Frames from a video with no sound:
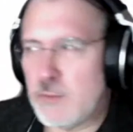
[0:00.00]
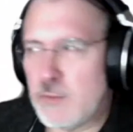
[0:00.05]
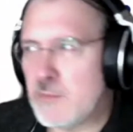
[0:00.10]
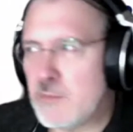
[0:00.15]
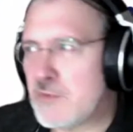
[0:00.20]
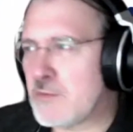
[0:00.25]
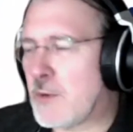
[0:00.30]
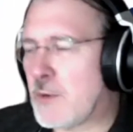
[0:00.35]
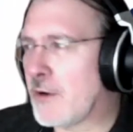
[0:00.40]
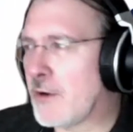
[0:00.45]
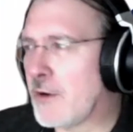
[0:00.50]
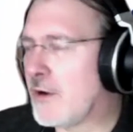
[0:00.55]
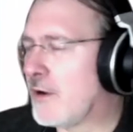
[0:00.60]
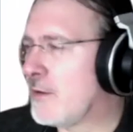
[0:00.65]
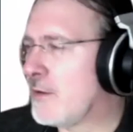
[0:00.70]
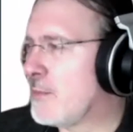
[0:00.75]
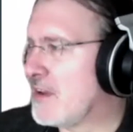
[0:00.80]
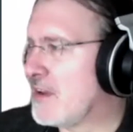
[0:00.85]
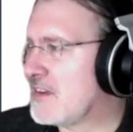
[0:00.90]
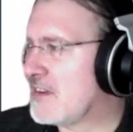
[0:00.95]
smart
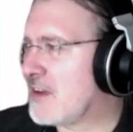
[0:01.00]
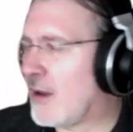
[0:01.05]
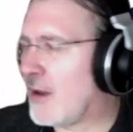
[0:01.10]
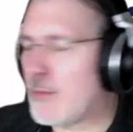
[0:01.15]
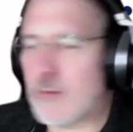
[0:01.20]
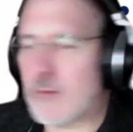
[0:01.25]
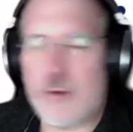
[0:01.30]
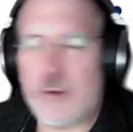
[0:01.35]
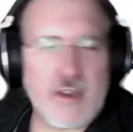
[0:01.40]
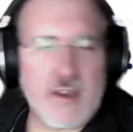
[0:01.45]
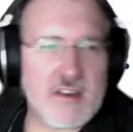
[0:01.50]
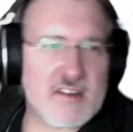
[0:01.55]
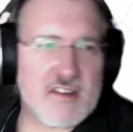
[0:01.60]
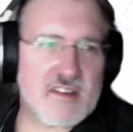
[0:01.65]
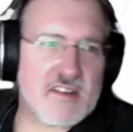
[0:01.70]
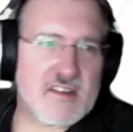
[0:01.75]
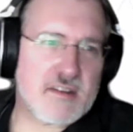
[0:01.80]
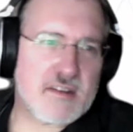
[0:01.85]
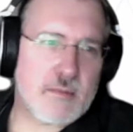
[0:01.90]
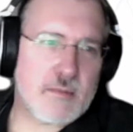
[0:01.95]
card-based operating
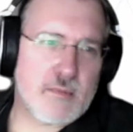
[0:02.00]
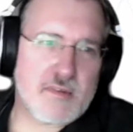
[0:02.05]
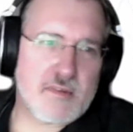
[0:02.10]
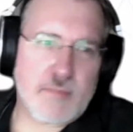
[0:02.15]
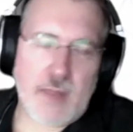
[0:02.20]
systems,